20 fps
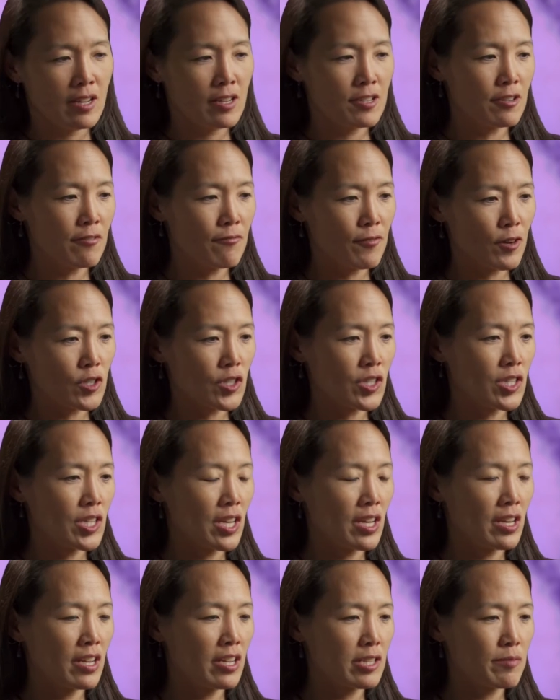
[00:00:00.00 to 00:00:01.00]
So first
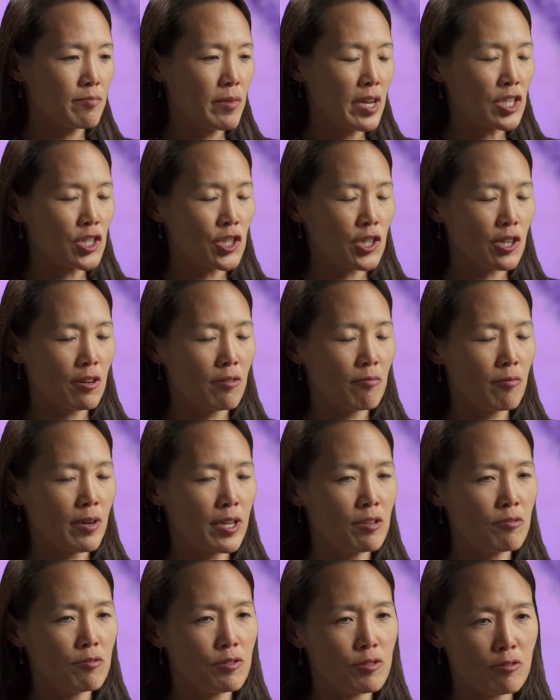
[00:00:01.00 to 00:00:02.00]
thing is make sure
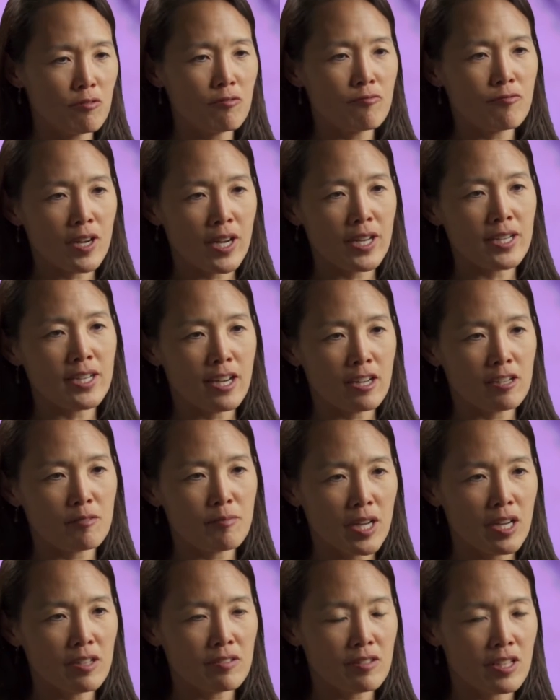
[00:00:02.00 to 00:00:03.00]
when you do find out
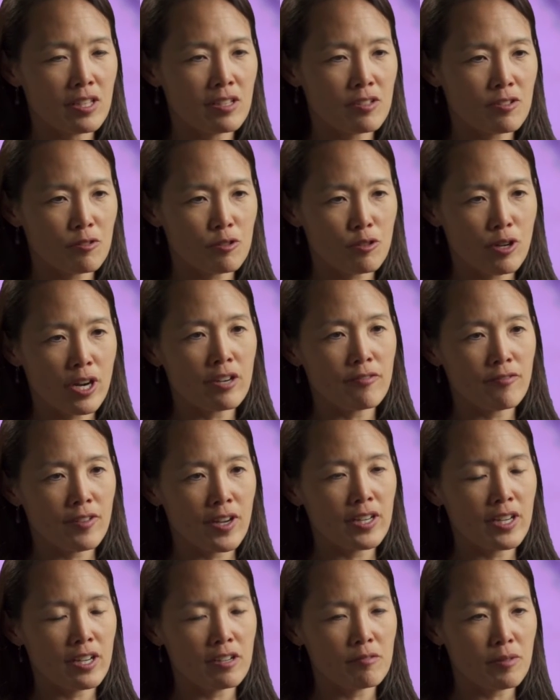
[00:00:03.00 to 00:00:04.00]
about things or try to
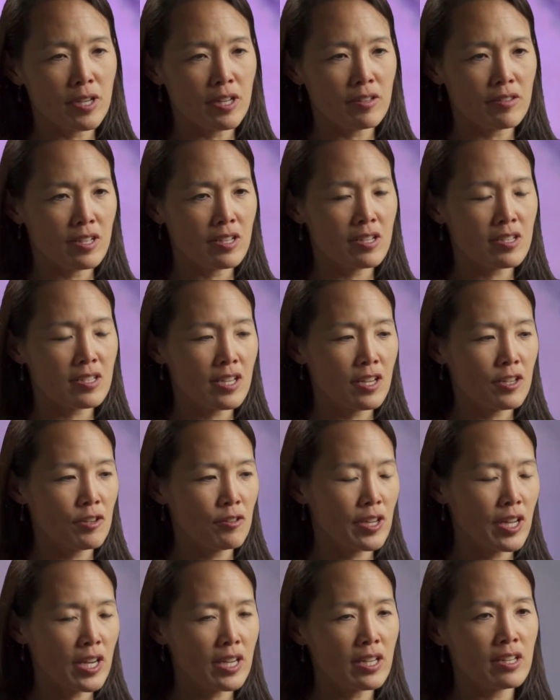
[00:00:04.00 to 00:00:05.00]
find out about things that
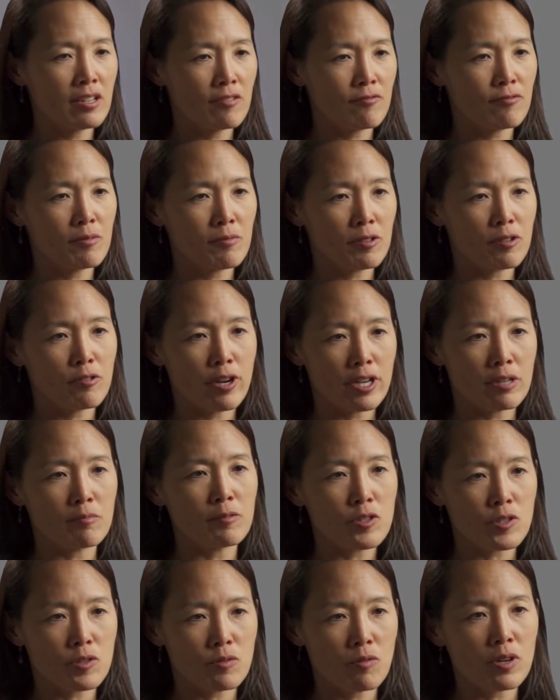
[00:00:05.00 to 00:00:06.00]
you're getting it from a
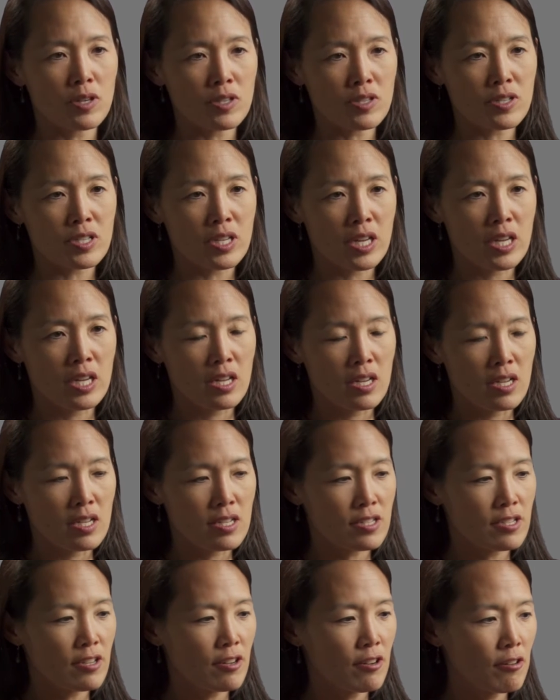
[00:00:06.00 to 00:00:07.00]
credible source.
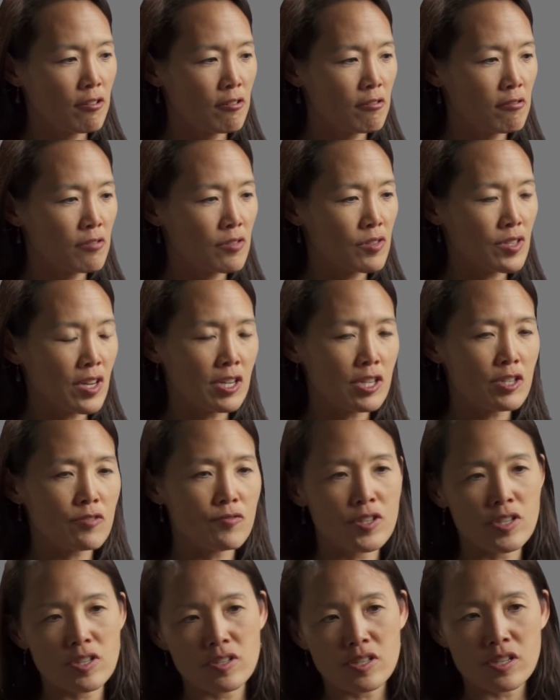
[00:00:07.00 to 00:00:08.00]
So the Centers
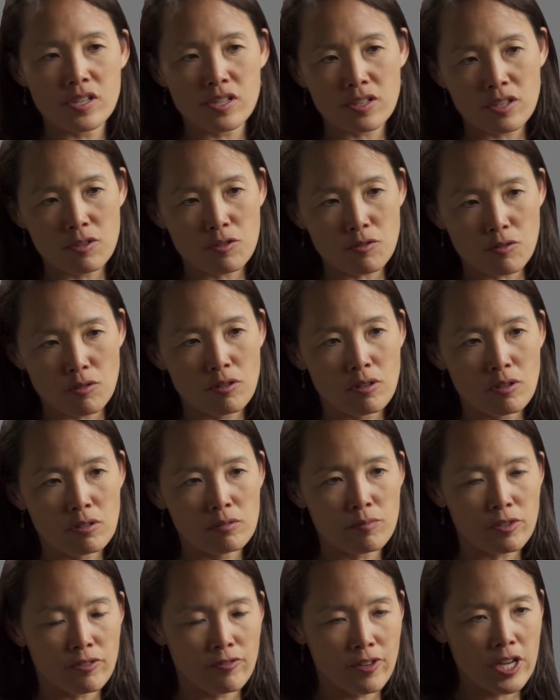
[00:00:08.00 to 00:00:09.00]
for Disease Control
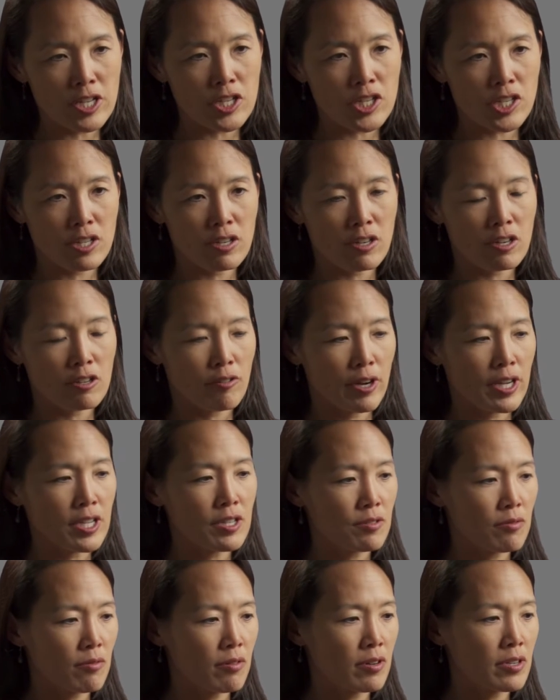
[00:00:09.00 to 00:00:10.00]
and Prevention are a great
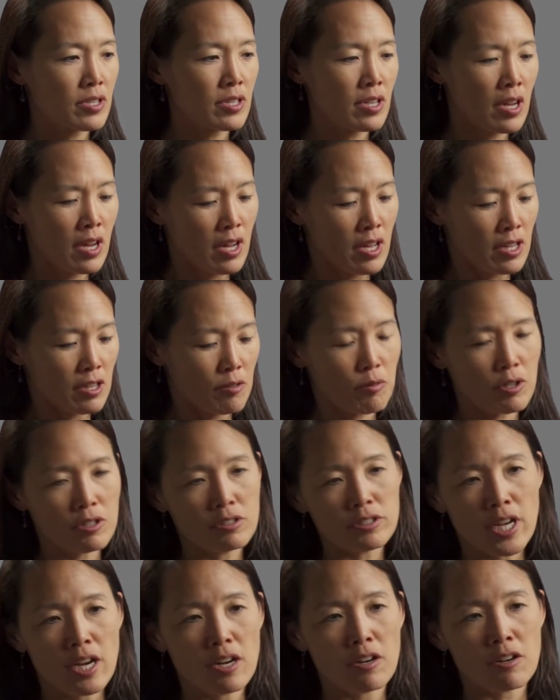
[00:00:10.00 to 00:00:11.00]
source. The
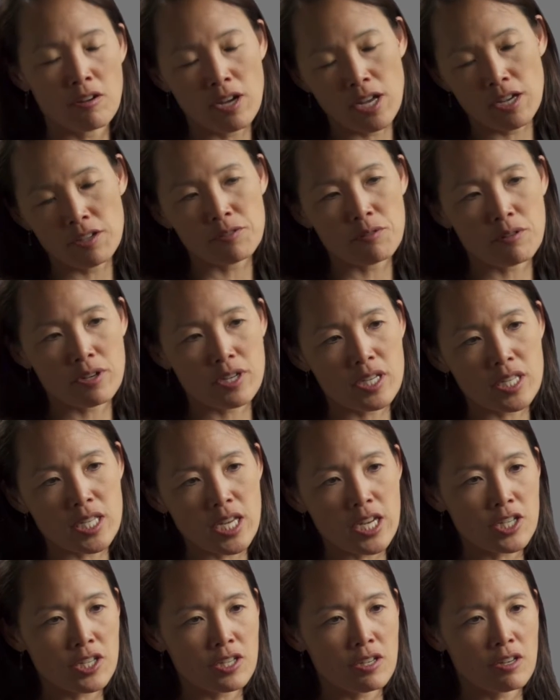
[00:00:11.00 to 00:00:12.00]
World Health
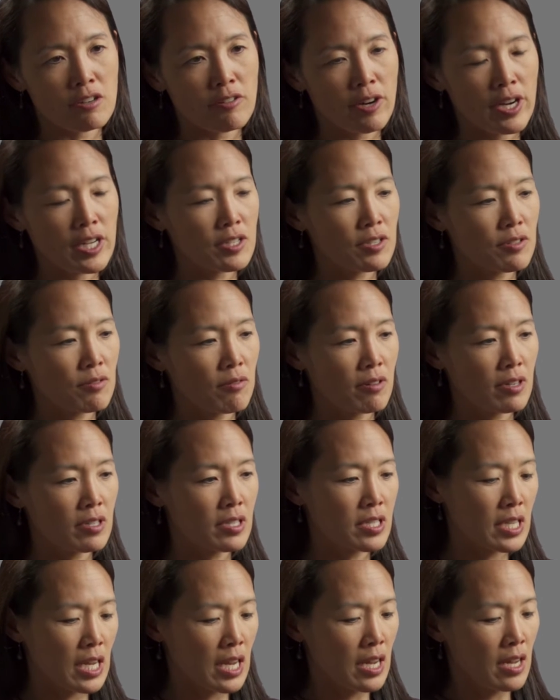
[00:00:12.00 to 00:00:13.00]
Organization are a great
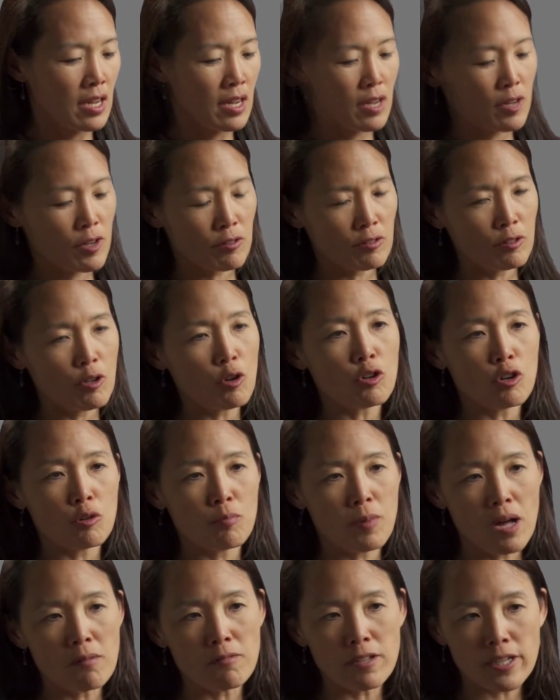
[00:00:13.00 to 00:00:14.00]
source. Your local
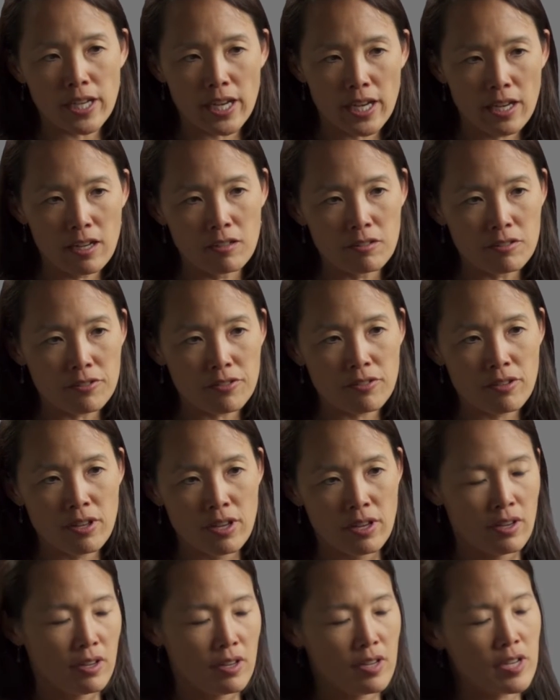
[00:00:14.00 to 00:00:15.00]
public health
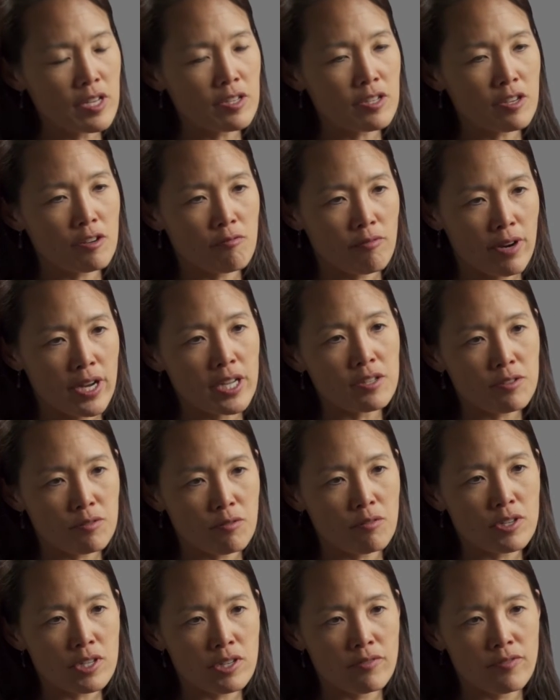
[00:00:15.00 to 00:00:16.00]
is a great
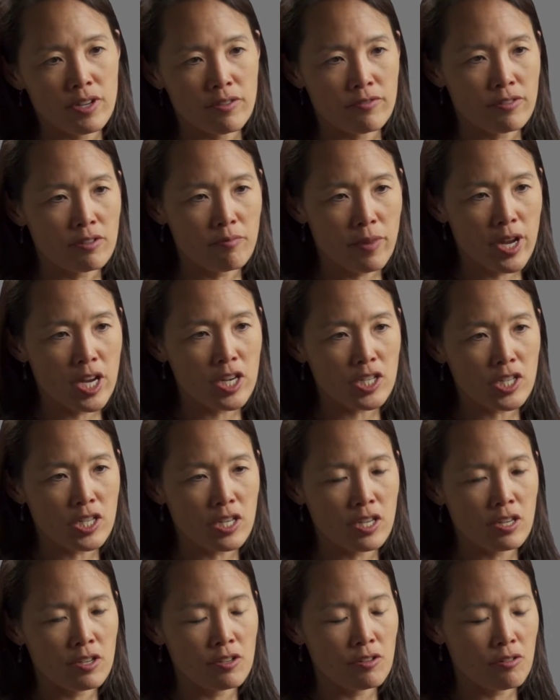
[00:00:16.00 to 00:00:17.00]
source of
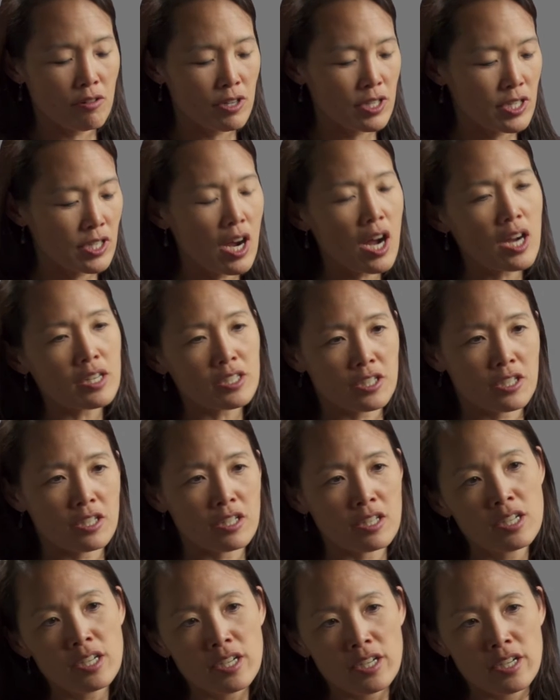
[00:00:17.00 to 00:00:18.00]
information. Your
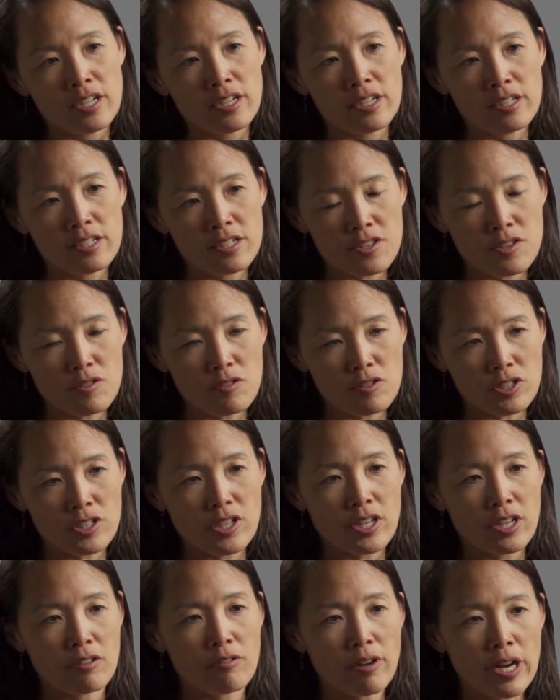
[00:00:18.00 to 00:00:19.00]
doctor is
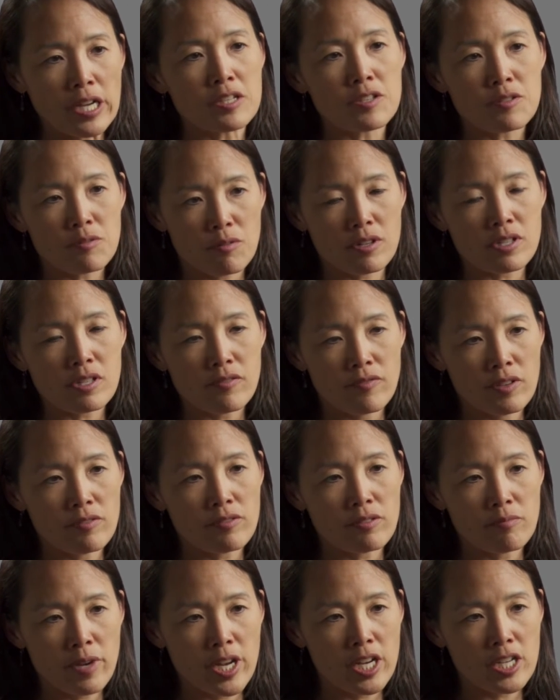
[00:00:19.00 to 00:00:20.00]
usually a great source of
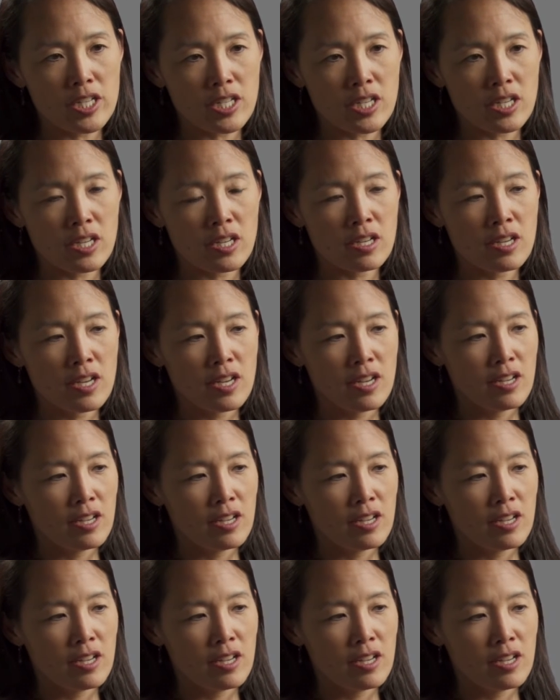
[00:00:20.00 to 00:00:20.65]
information.